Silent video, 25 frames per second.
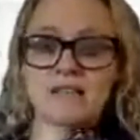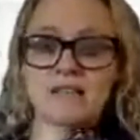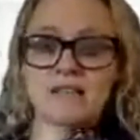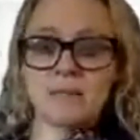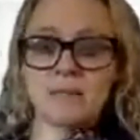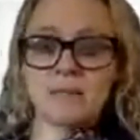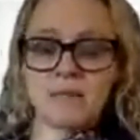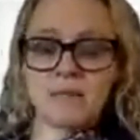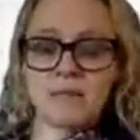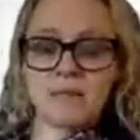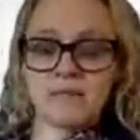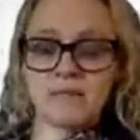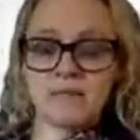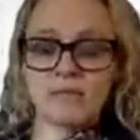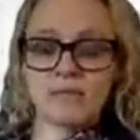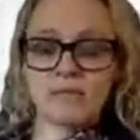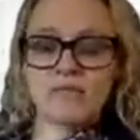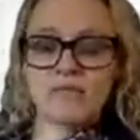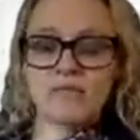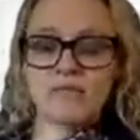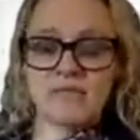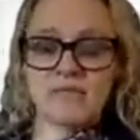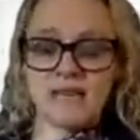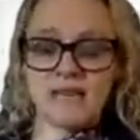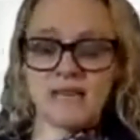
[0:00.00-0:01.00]
that when they've
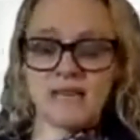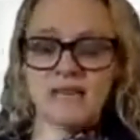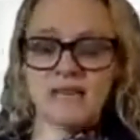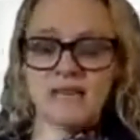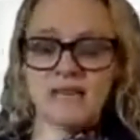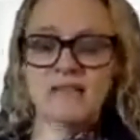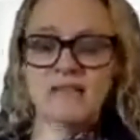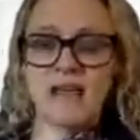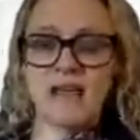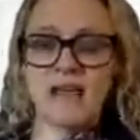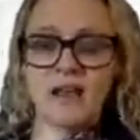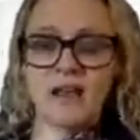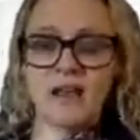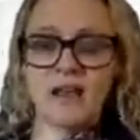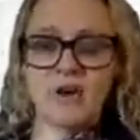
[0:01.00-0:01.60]
undertaken that